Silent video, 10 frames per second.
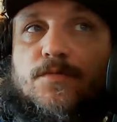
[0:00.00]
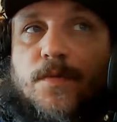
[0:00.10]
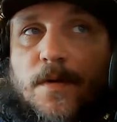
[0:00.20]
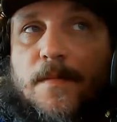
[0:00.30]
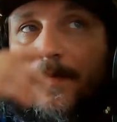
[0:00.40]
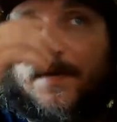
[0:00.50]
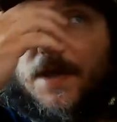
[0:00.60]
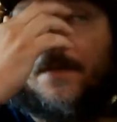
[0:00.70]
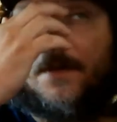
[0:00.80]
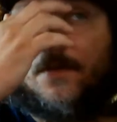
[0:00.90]
probably
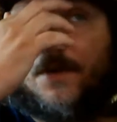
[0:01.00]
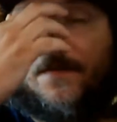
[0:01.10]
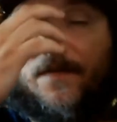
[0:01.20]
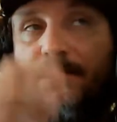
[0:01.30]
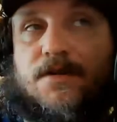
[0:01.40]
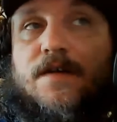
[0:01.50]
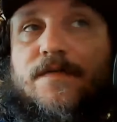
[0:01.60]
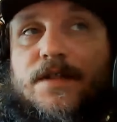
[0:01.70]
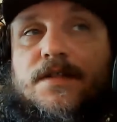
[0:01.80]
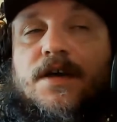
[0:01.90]
be able to give a
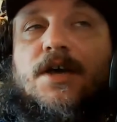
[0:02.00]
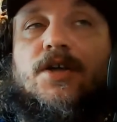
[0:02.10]
relevant